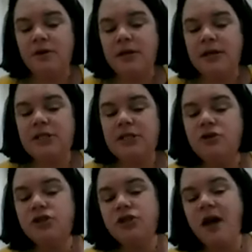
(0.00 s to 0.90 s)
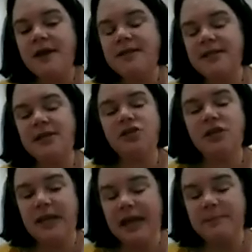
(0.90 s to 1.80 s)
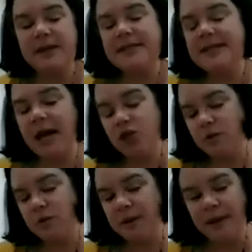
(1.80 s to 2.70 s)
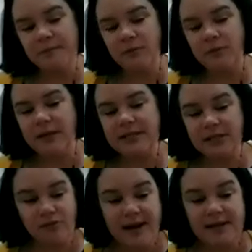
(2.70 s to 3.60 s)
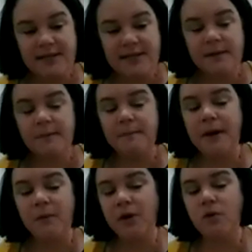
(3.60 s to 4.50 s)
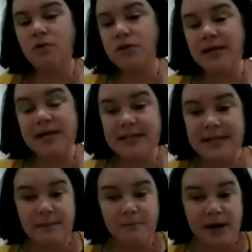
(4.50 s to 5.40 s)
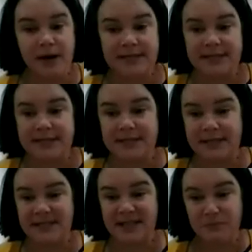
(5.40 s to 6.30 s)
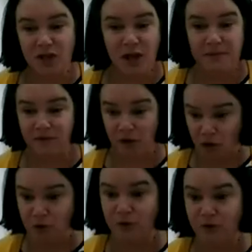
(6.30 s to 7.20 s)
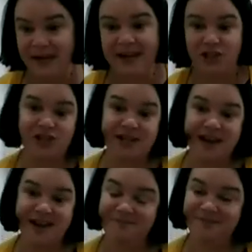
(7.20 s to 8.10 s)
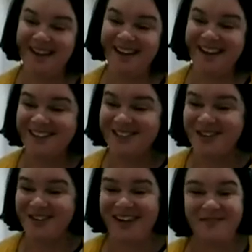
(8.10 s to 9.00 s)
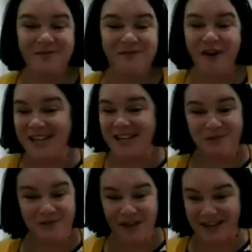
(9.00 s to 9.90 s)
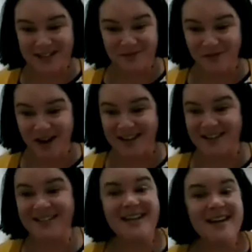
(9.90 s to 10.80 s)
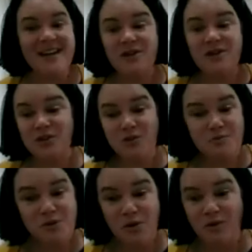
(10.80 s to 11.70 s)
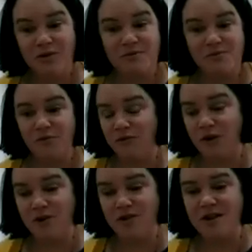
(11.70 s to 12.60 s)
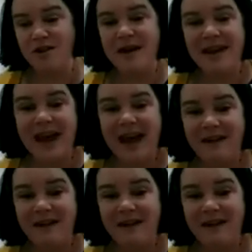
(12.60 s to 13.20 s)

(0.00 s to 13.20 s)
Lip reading: Socialising and keeping in touch with people is great, but we also need to embrace some type of humour in each day. So find your funniest friend, Zoom call them or phone them and have a